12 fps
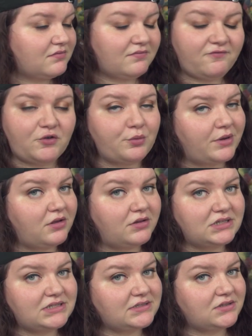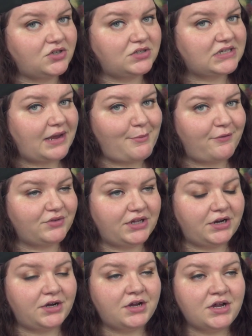for real, it's a good time over
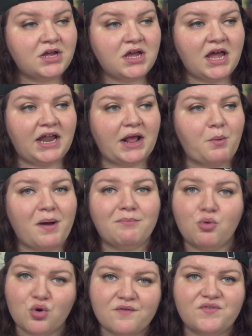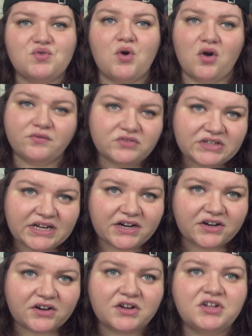there, and I want more of you over
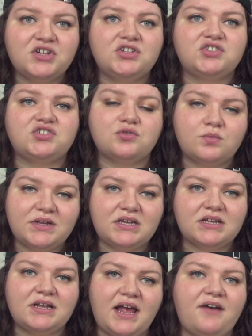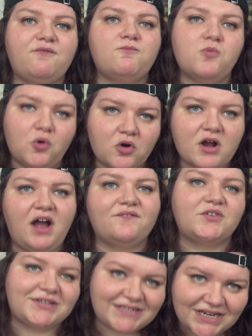there so we can have more
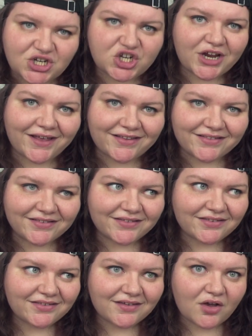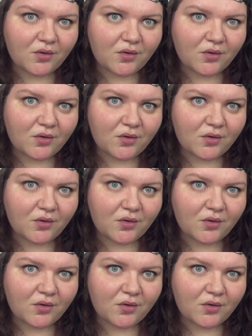conversations.